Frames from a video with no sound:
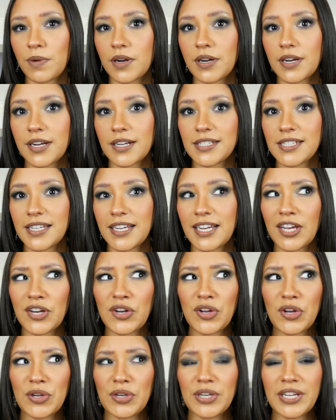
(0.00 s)
products I
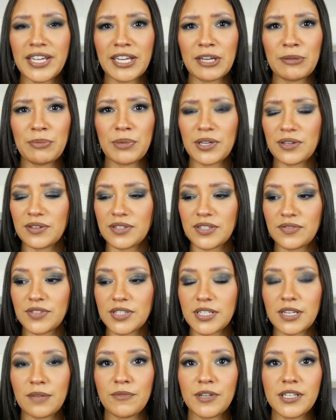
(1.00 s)
cannot link because
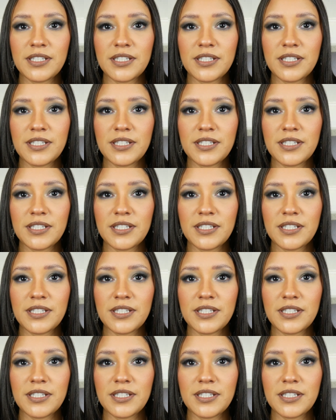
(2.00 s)
for some